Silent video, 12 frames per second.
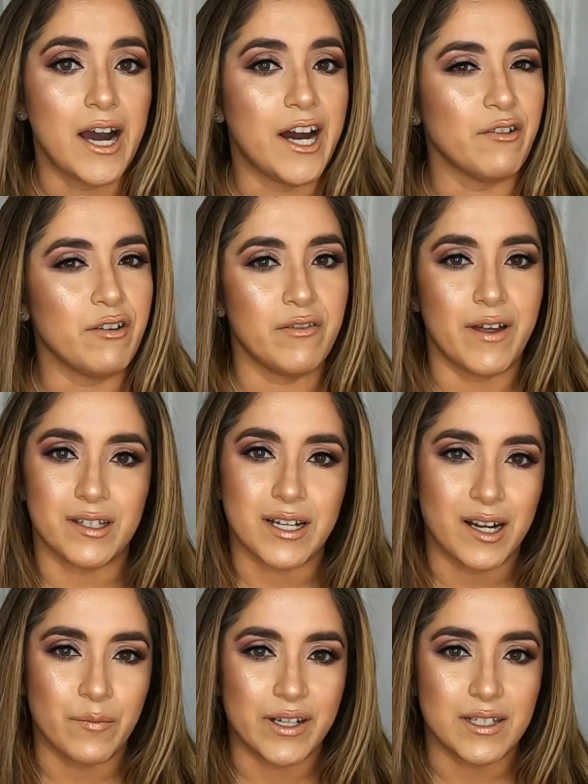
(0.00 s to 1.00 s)
I don't know if that's
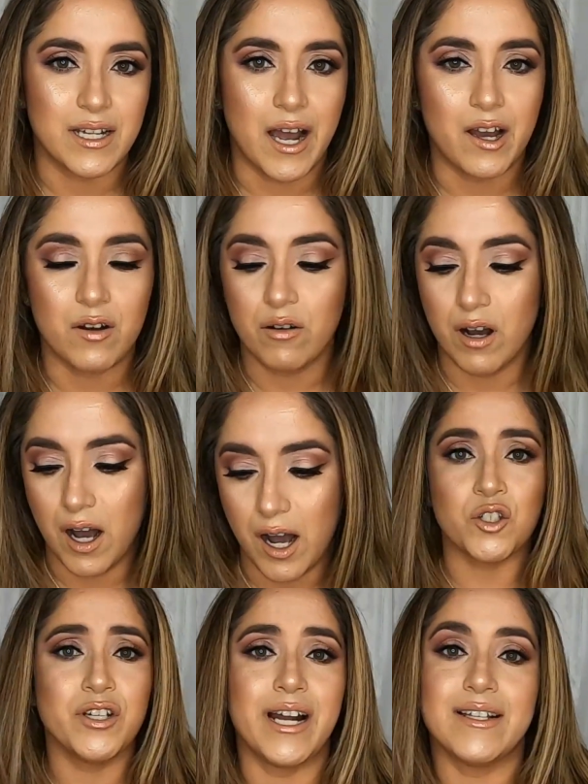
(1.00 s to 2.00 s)
kind of my style.
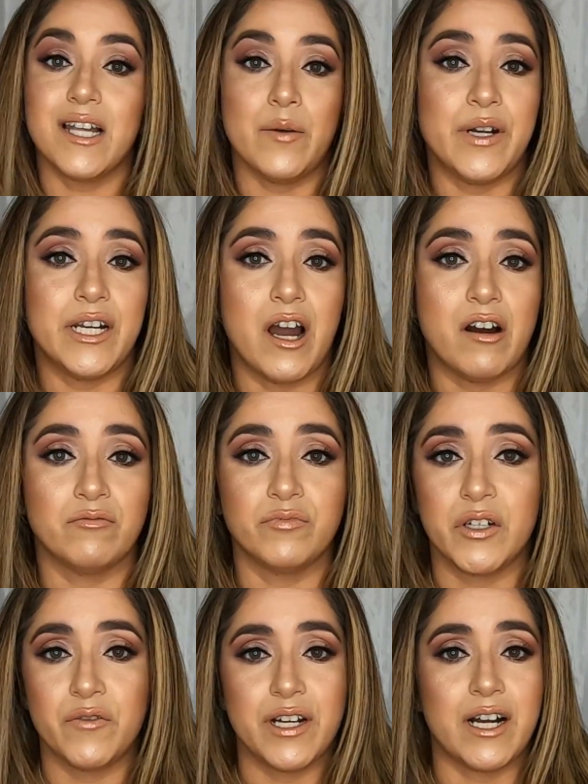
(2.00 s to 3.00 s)
So you guys let me know.
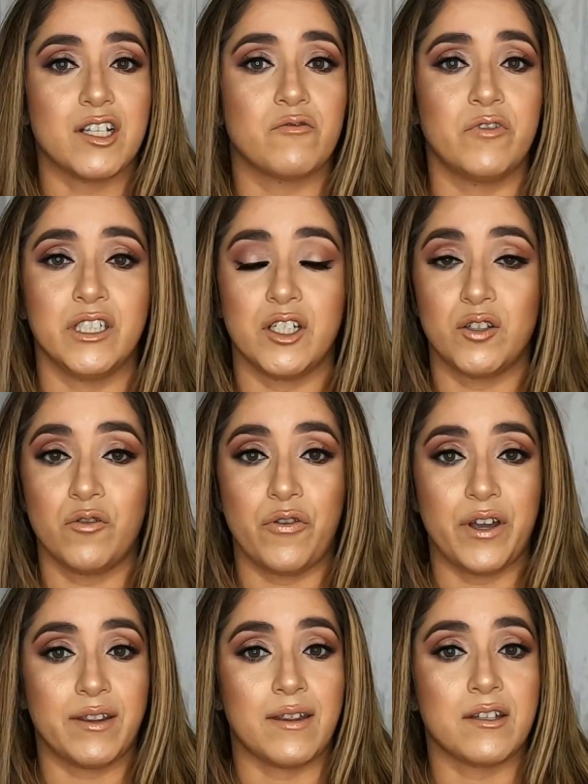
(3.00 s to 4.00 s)
If you guys really do
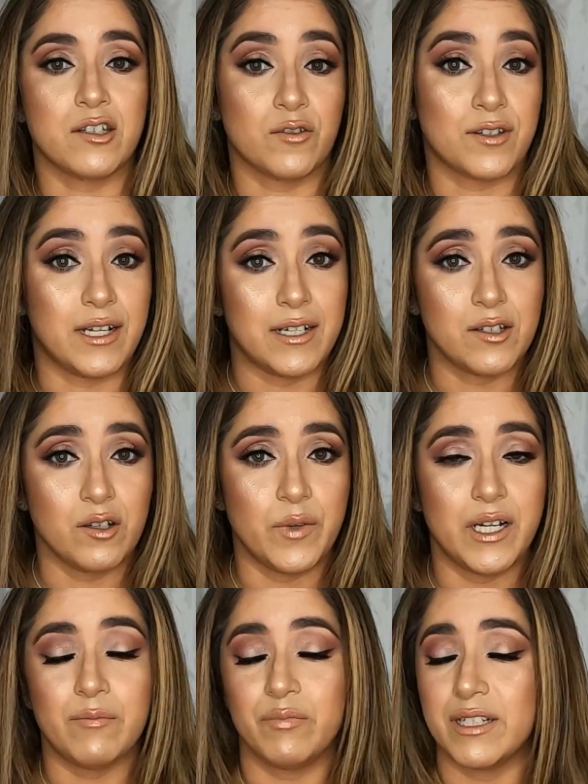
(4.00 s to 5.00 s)
think that this looks nice on
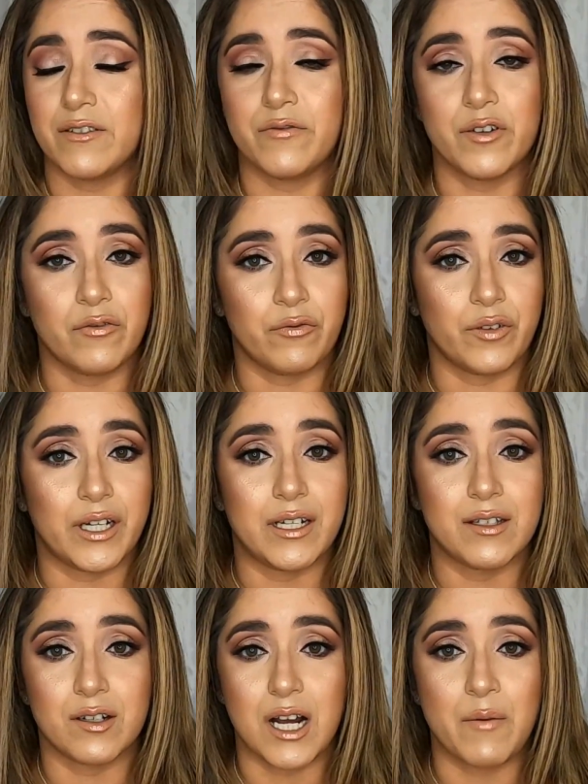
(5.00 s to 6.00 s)
me, please feel
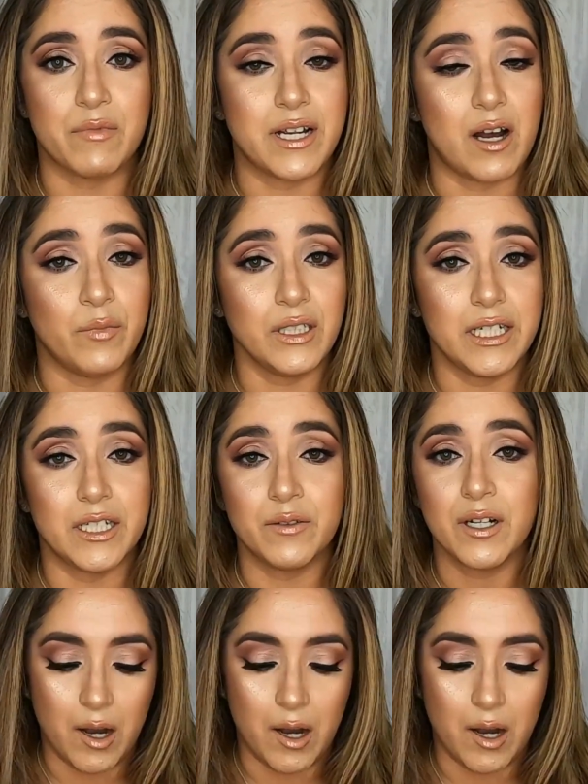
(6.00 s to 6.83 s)
free to comment down below.